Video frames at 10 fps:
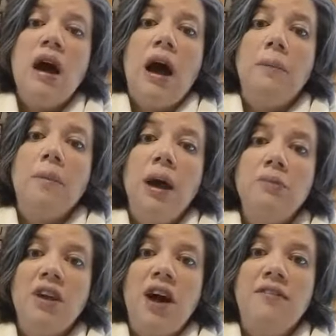
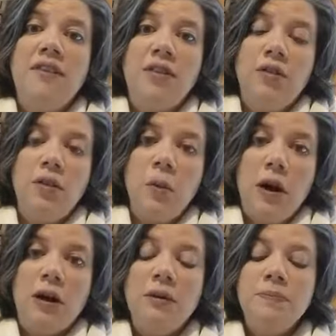comes off into the
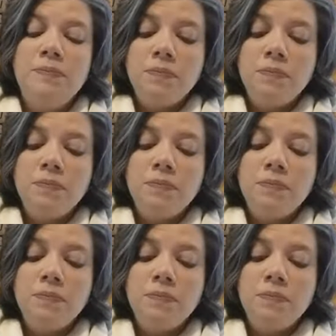water.